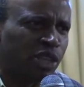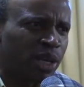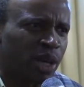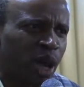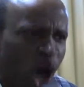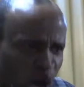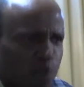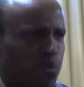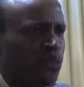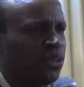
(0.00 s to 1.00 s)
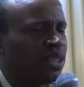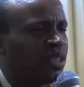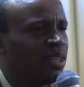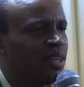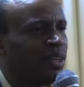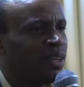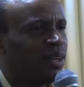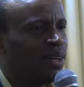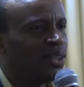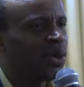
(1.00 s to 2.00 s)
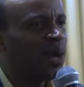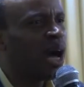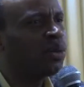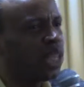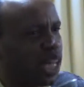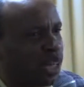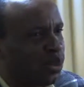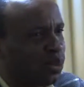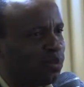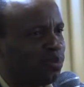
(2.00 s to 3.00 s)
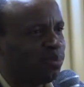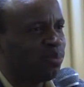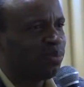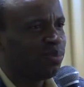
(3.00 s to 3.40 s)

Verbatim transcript: priest and a prophet. So, how did they get through?